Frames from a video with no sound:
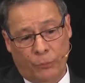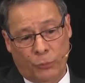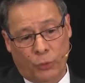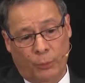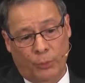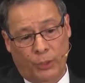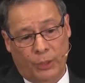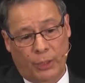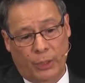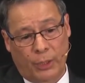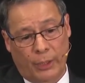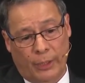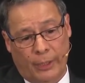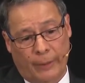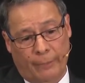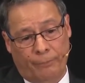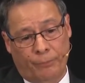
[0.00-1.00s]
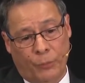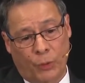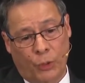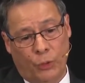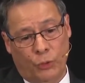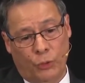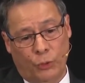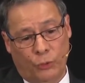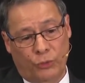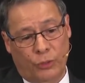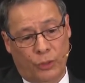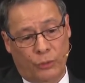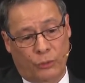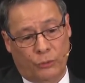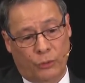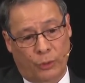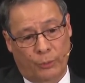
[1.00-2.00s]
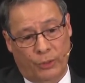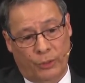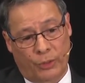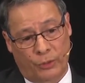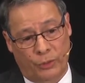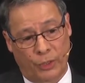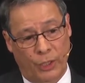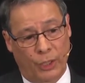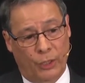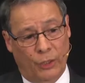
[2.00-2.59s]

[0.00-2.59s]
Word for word: some of the uh, usage of some of these.